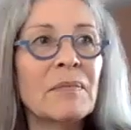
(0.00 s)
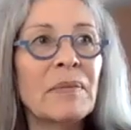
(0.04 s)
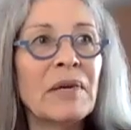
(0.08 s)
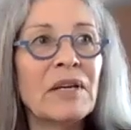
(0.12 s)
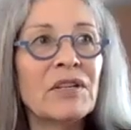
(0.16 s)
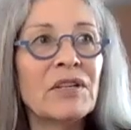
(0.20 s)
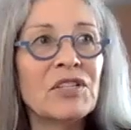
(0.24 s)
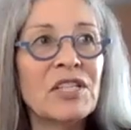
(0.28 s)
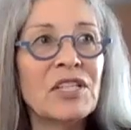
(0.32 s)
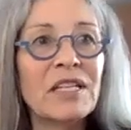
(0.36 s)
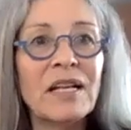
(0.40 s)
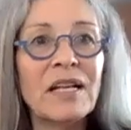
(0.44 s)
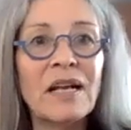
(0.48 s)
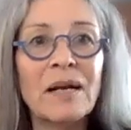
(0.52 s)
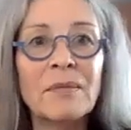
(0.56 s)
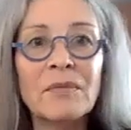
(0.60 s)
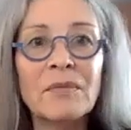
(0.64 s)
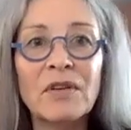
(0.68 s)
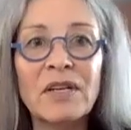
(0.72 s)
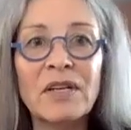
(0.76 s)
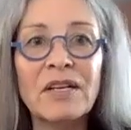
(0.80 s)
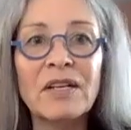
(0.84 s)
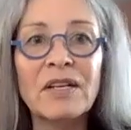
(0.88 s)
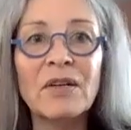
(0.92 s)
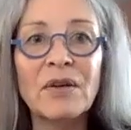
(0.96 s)
Birgit, I'm
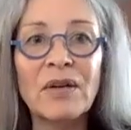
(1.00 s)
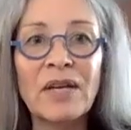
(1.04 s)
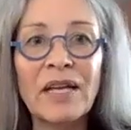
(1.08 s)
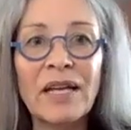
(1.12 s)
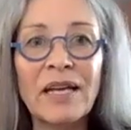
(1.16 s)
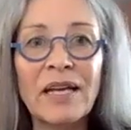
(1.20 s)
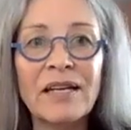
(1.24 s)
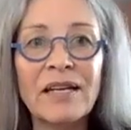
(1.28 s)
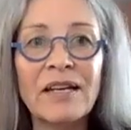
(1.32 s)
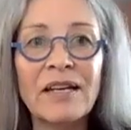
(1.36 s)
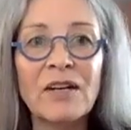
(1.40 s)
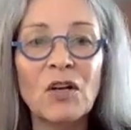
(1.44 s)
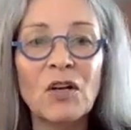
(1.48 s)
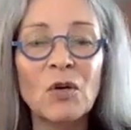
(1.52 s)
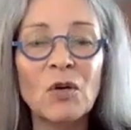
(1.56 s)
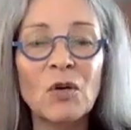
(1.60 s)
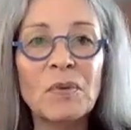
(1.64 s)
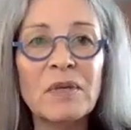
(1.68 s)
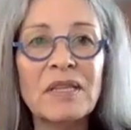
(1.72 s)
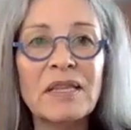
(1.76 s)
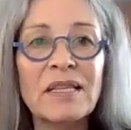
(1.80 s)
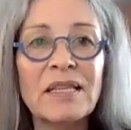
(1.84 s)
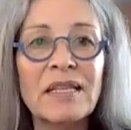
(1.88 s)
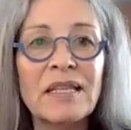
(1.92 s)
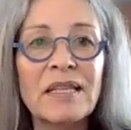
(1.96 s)
going to go ahead and
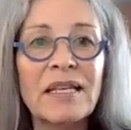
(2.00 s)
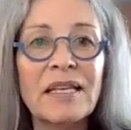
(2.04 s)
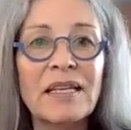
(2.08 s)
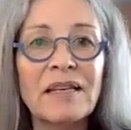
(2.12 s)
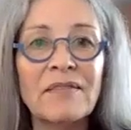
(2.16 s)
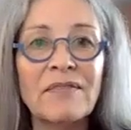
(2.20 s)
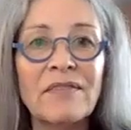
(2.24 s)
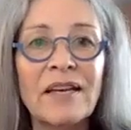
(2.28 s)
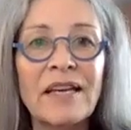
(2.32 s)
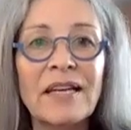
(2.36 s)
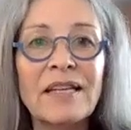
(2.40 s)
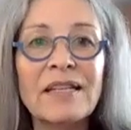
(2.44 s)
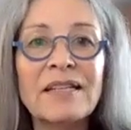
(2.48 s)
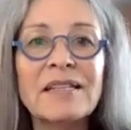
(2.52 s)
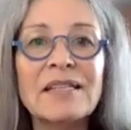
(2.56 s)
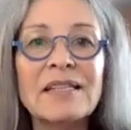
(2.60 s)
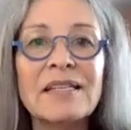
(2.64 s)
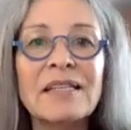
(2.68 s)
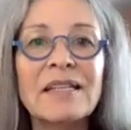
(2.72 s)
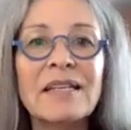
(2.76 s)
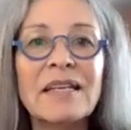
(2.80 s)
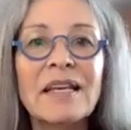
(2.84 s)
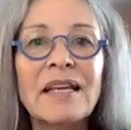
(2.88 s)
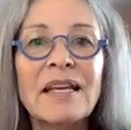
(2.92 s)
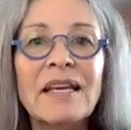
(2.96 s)
open the event,
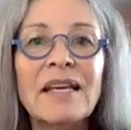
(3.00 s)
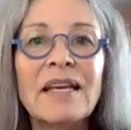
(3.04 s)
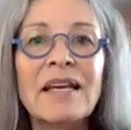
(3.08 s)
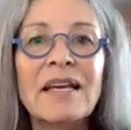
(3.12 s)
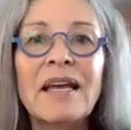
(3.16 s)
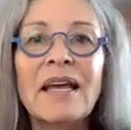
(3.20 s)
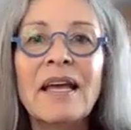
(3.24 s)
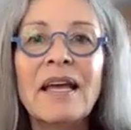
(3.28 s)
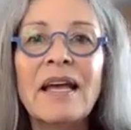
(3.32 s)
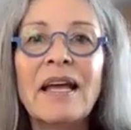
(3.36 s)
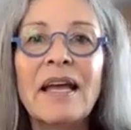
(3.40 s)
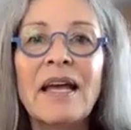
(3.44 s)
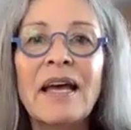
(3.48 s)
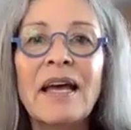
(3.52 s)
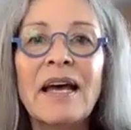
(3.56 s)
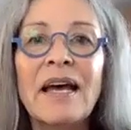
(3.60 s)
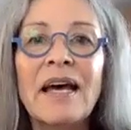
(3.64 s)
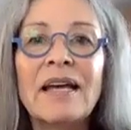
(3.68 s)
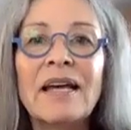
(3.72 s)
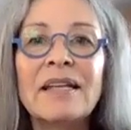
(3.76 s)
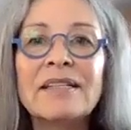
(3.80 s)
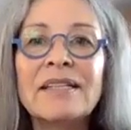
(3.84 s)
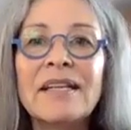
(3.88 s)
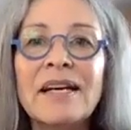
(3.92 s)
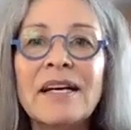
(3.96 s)

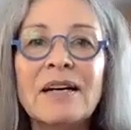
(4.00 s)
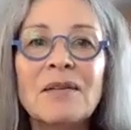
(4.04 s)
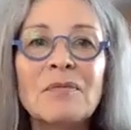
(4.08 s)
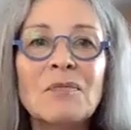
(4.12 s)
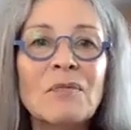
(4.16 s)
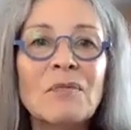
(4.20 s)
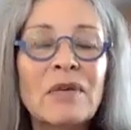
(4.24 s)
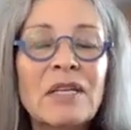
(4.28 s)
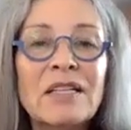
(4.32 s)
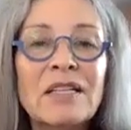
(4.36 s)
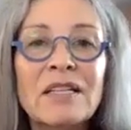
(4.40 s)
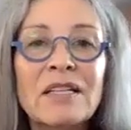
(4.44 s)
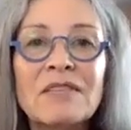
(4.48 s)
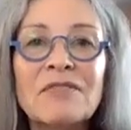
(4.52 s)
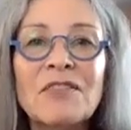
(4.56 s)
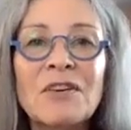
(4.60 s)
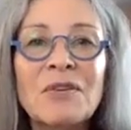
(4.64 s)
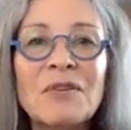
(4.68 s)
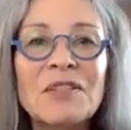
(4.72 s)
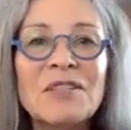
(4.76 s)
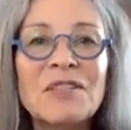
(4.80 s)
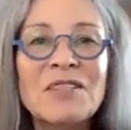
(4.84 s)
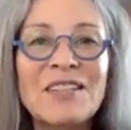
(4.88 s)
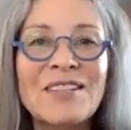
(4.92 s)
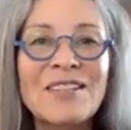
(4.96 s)
and look
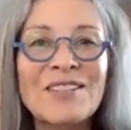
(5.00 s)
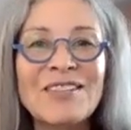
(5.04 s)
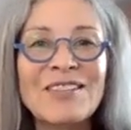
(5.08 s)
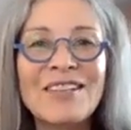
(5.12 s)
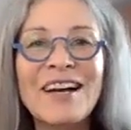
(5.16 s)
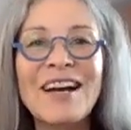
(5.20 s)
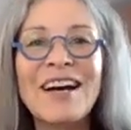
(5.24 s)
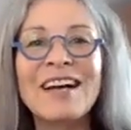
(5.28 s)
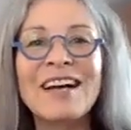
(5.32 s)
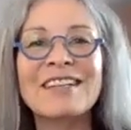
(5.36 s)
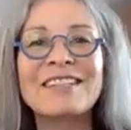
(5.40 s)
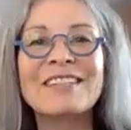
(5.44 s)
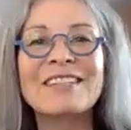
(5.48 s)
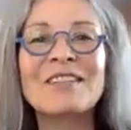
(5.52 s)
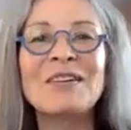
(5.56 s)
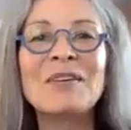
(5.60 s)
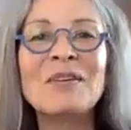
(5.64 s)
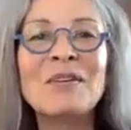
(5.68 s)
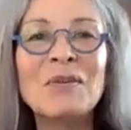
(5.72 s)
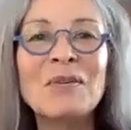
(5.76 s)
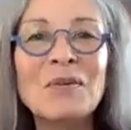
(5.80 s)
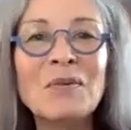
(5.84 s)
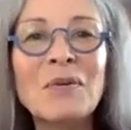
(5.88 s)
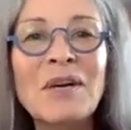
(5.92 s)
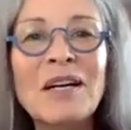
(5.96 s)
forward to your talk.
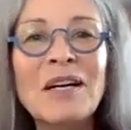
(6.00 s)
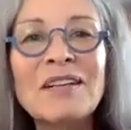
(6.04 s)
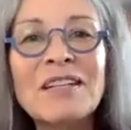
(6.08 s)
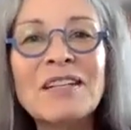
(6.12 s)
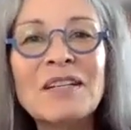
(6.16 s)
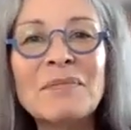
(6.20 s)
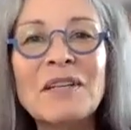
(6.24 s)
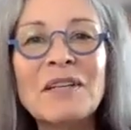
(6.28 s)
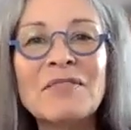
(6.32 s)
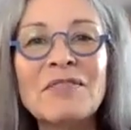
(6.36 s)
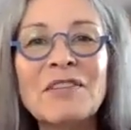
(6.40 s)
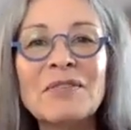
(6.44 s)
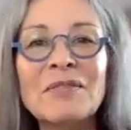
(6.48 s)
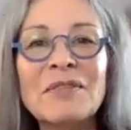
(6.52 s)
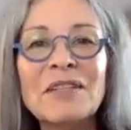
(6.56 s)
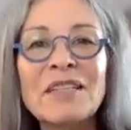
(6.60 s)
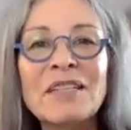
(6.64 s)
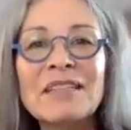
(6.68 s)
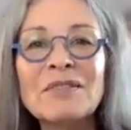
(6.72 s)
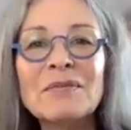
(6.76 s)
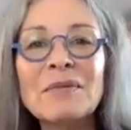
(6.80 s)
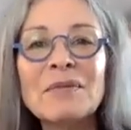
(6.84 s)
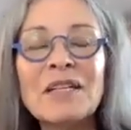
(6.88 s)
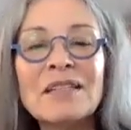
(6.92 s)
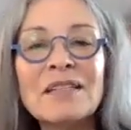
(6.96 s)
So welcome
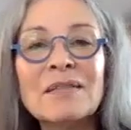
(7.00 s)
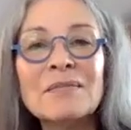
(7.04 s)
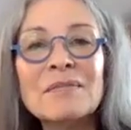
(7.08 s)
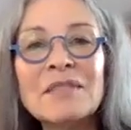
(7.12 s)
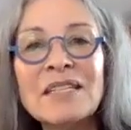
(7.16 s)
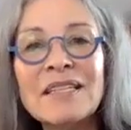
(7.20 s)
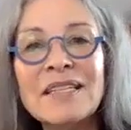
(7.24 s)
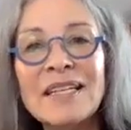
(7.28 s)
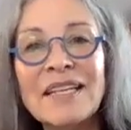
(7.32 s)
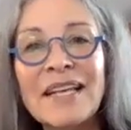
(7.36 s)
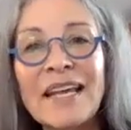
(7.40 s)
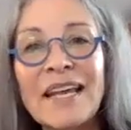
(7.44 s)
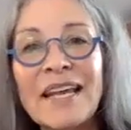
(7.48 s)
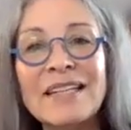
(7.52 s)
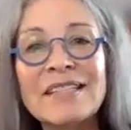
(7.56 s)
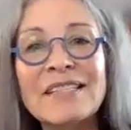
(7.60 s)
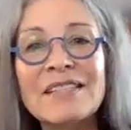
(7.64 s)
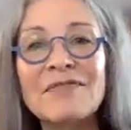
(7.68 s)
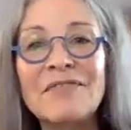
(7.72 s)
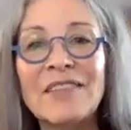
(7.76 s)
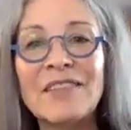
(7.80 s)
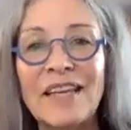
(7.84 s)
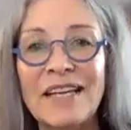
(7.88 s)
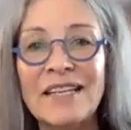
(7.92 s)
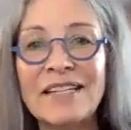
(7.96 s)
everyone, welcome to today's
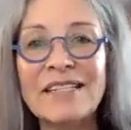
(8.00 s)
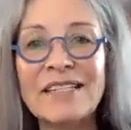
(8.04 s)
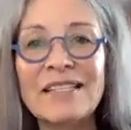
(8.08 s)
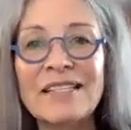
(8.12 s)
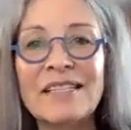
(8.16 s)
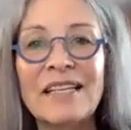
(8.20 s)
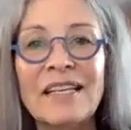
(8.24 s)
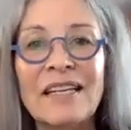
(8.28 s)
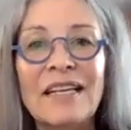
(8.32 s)
event.